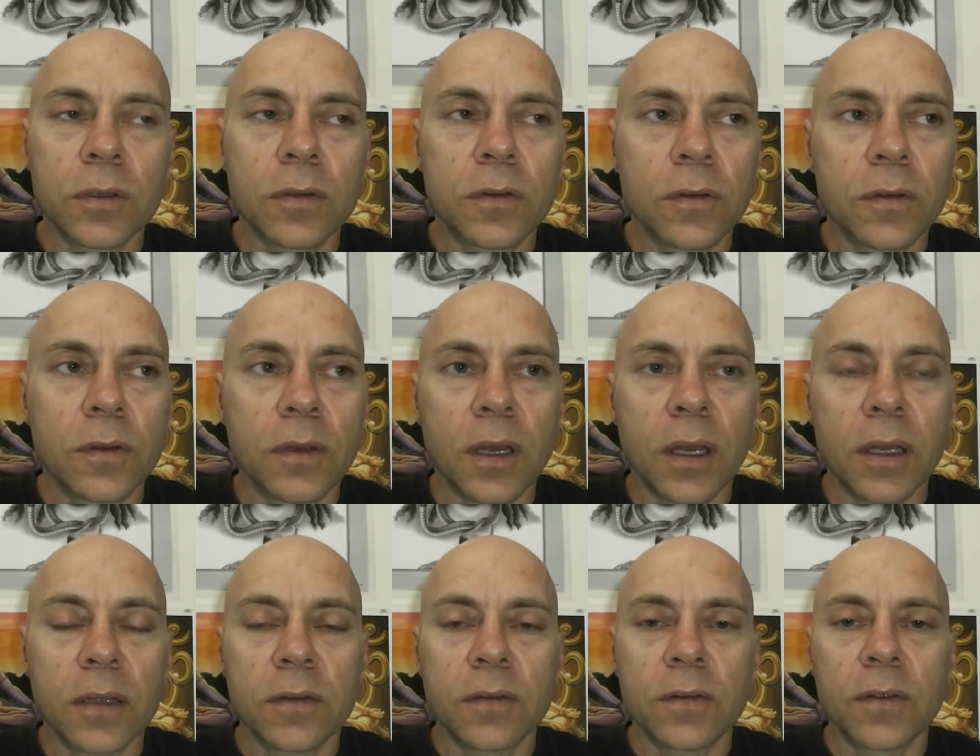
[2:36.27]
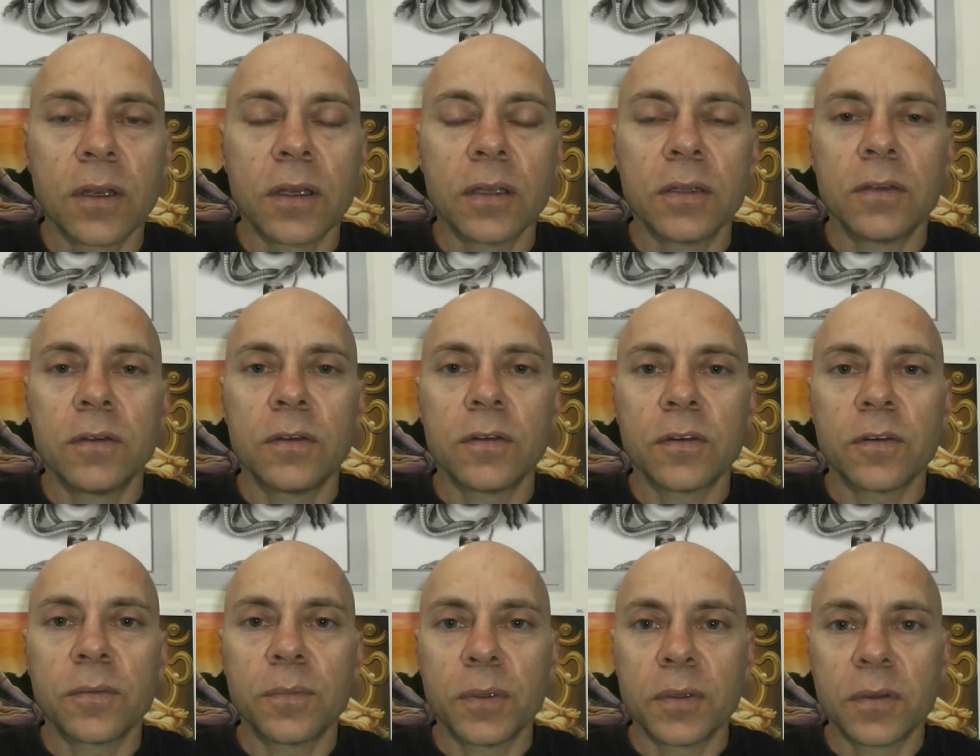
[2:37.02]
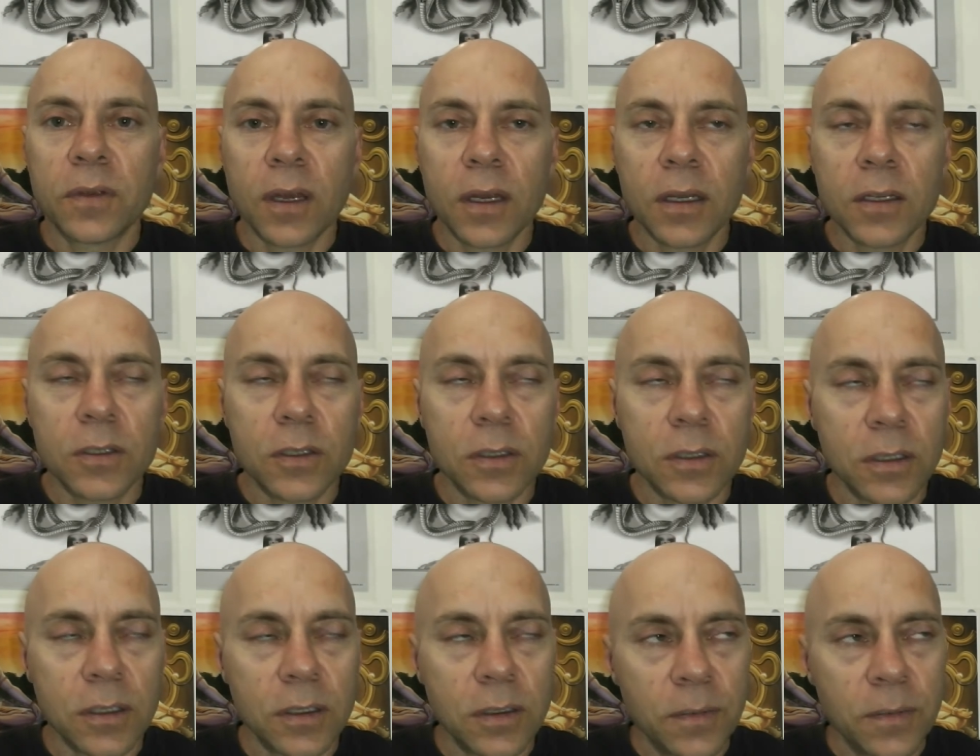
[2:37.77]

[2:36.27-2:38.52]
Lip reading: to the eight stages of Patanjali.